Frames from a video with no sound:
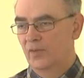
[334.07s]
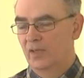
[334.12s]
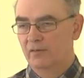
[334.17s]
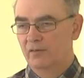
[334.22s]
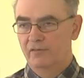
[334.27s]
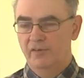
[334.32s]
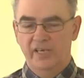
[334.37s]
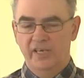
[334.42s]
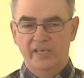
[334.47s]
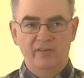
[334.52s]

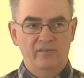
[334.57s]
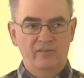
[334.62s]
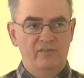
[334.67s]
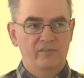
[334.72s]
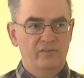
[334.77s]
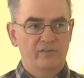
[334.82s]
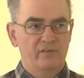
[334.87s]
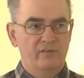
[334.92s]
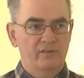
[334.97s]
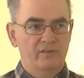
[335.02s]

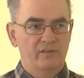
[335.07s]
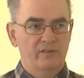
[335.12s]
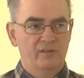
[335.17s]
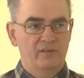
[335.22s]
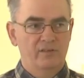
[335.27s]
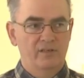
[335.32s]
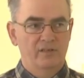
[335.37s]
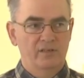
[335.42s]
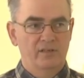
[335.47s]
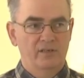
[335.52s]
Faith
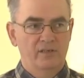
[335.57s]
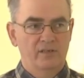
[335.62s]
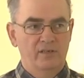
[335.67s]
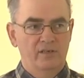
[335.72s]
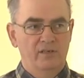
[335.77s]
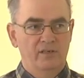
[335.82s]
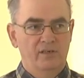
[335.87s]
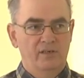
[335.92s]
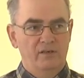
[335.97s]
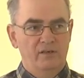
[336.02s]

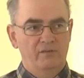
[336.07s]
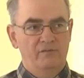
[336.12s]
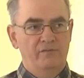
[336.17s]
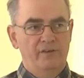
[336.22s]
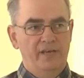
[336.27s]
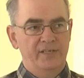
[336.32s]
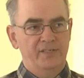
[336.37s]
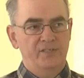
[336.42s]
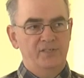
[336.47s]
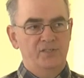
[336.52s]

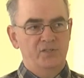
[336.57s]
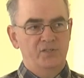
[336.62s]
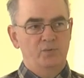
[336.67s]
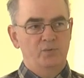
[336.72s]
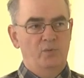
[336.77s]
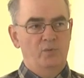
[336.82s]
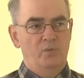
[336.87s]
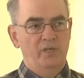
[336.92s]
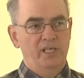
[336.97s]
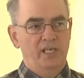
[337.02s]
invests
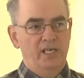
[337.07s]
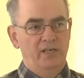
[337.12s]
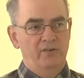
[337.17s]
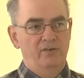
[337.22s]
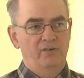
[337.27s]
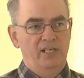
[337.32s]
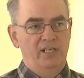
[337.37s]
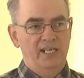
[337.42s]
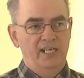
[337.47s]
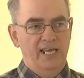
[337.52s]
what we
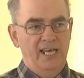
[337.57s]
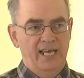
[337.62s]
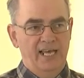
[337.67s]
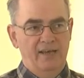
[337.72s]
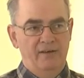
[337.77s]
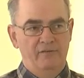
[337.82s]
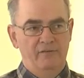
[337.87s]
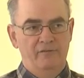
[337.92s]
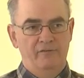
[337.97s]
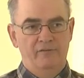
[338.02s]
currently
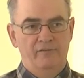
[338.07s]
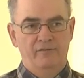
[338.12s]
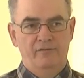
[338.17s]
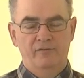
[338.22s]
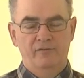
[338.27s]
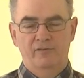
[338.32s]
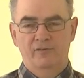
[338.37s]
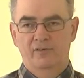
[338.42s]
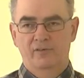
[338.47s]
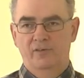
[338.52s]
have
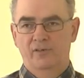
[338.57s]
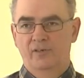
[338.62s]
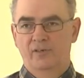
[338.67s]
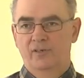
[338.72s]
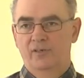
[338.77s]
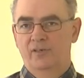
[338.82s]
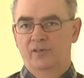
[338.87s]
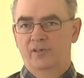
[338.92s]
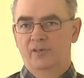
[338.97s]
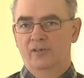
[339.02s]

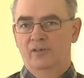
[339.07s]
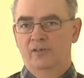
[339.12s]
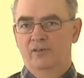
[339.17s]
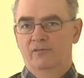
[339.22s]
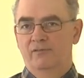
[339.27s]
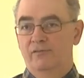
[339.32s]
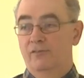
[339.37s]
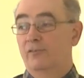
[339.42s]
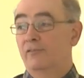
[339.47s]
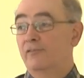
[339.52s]

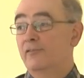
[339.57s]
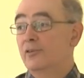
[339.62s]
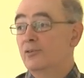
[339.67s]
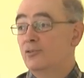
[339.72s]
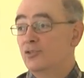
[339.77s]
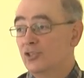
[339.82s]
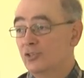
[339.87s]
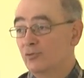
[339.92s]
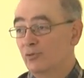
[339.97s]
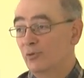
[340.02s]
for a
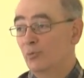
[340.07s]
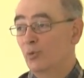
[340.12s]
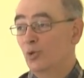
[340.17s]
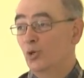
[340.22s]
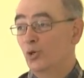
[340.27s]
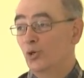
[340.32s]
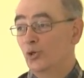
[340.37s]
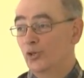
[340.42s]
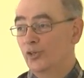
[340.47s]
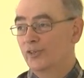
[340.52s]
future
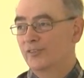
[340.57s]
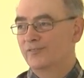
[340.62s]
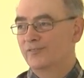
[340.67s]
reward.